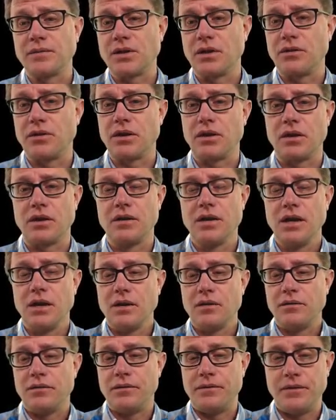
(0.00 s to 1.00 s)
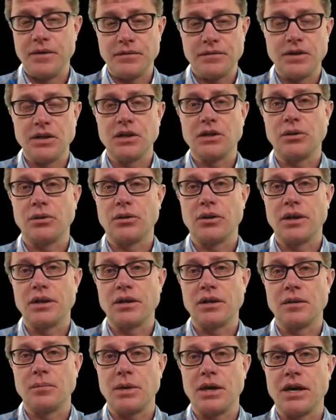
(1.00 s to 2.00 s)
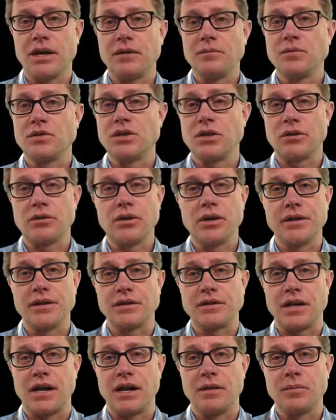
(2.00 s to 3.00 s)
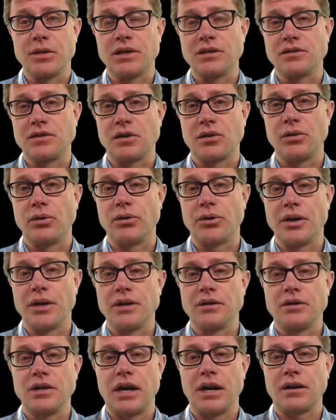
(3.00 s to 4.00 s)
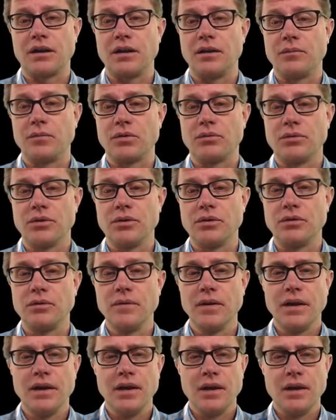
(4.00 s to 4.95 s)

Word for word: So there are 50 chloride on the bottom, zero on the top because the chloride can't come through.